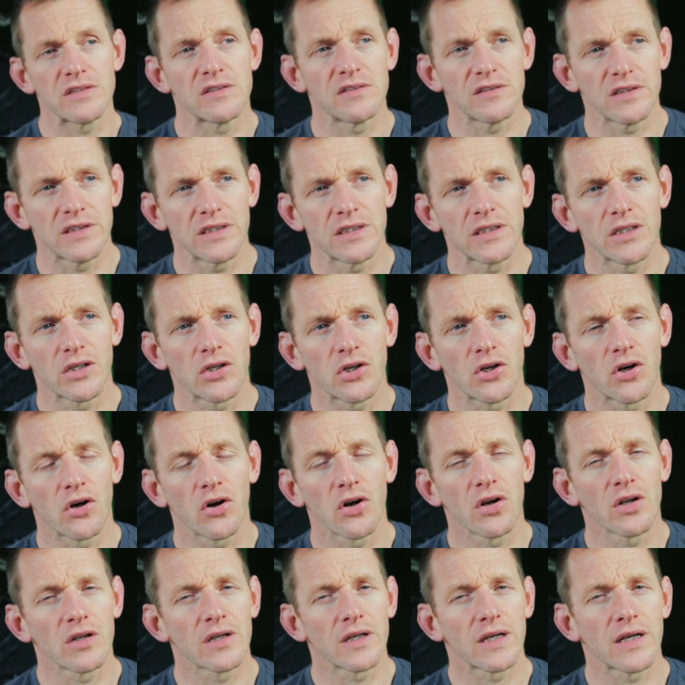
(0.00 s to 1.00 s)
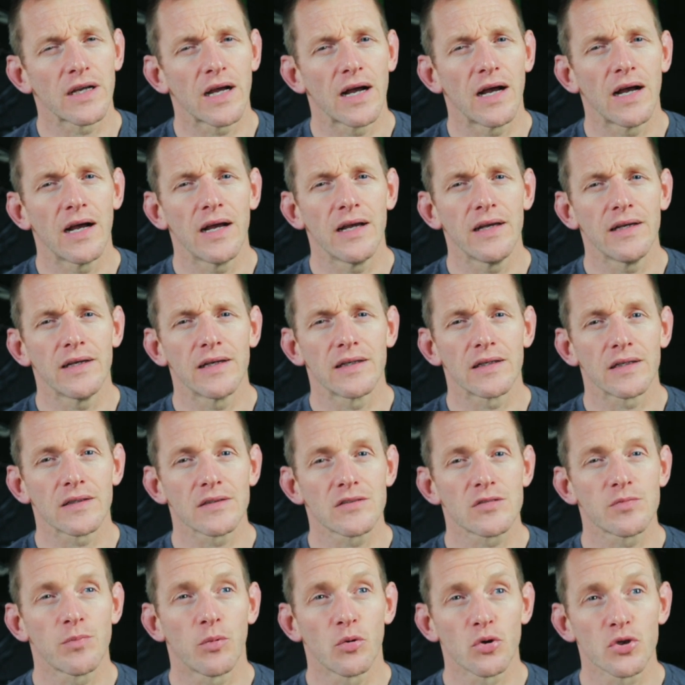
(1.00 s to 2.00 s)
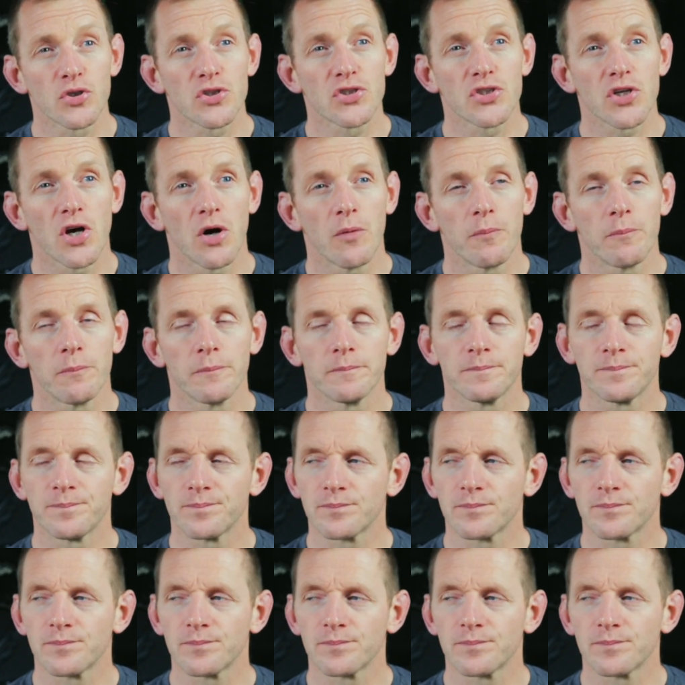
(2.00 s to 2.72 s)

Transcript: seeing a girl and a guy in a sports shop